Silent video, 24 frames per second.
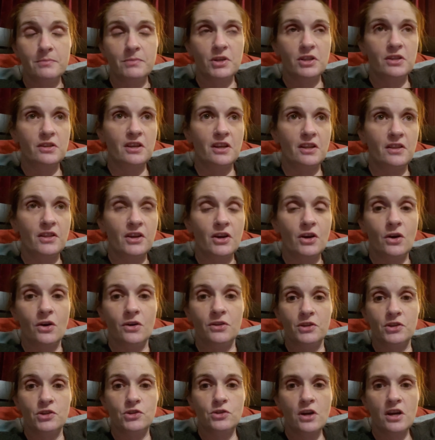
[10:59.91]
but then they're
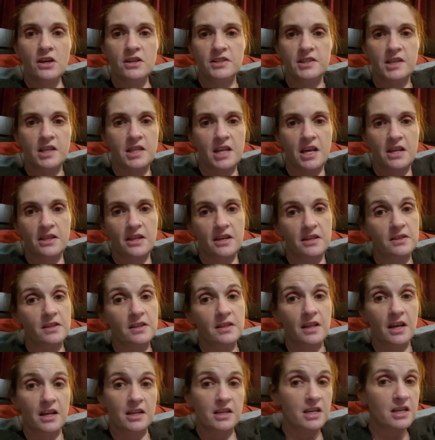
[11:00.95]
the drugs and they think
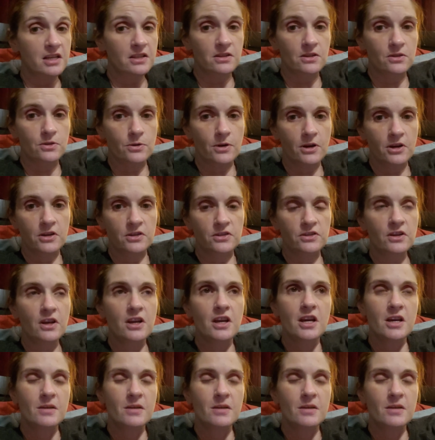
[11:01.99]
that they need the drugs,